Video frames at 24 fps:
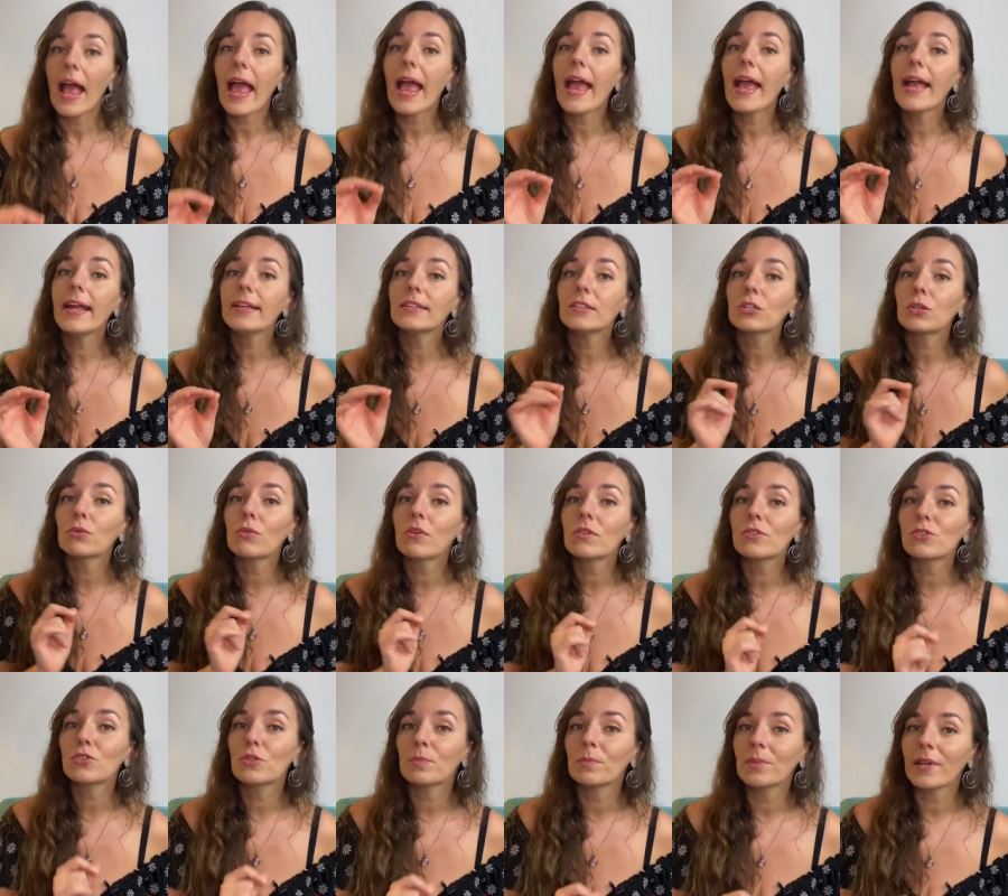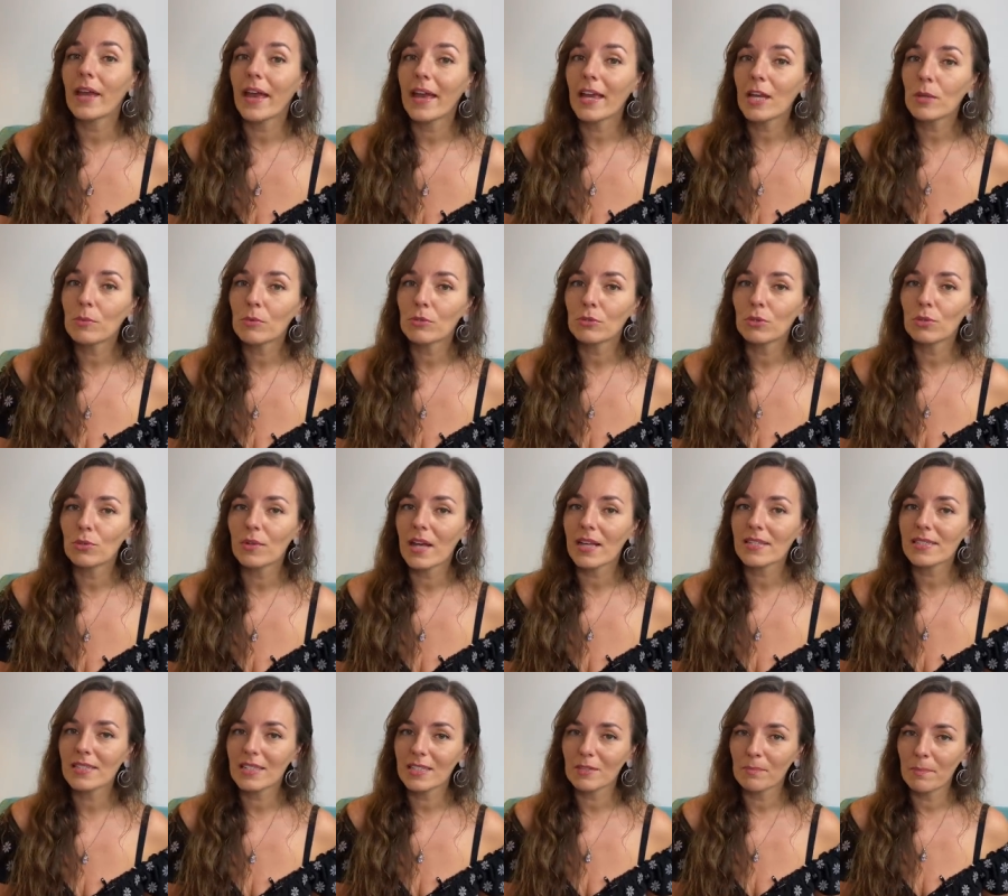and who wants to be able to
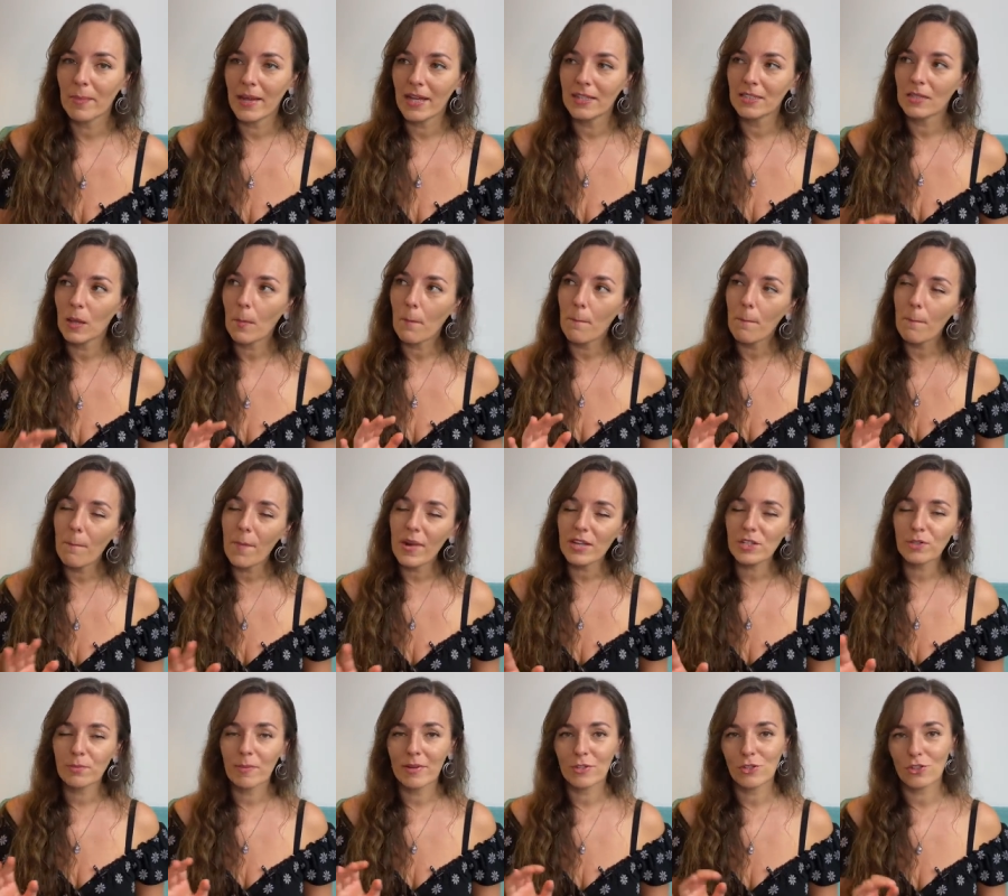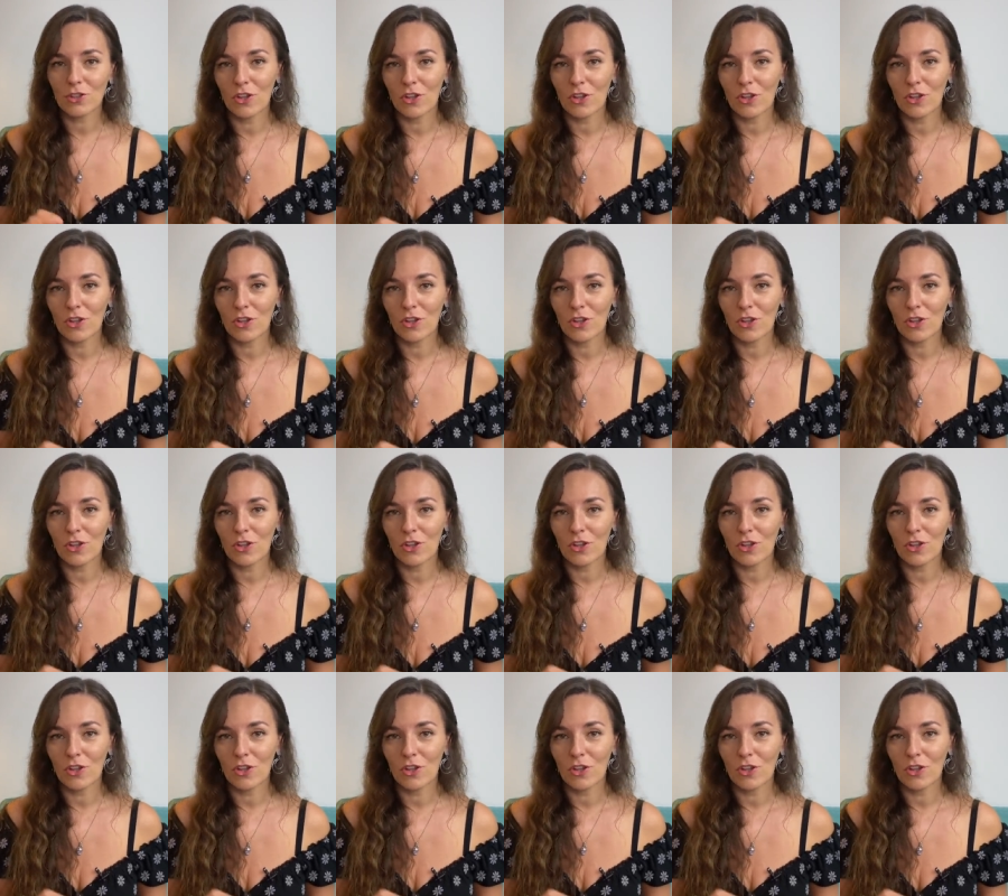last in bed much, much